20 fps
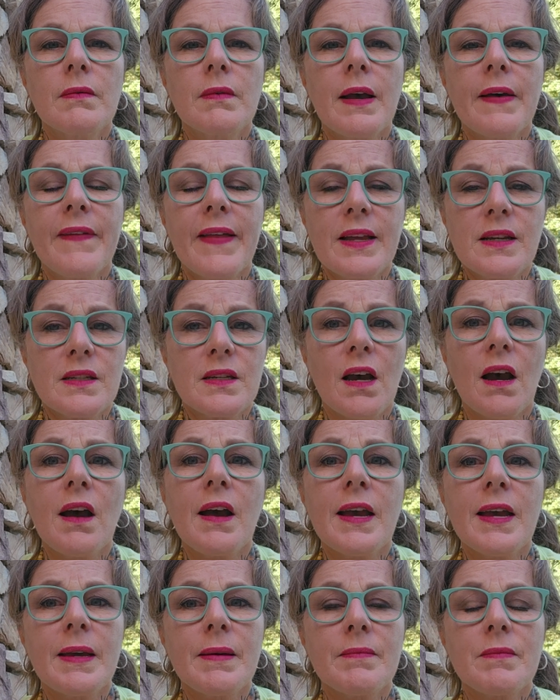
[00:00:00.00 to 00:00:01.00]
at that
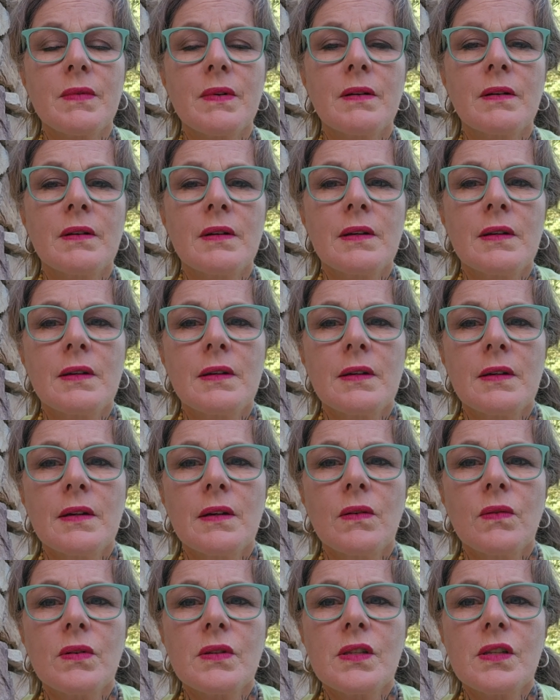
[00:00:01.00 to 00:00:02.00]
time,
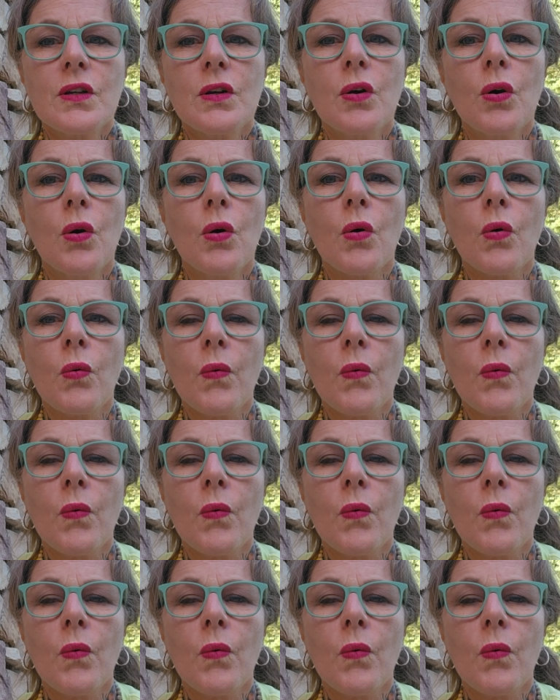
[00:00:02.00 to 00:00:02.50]
was to go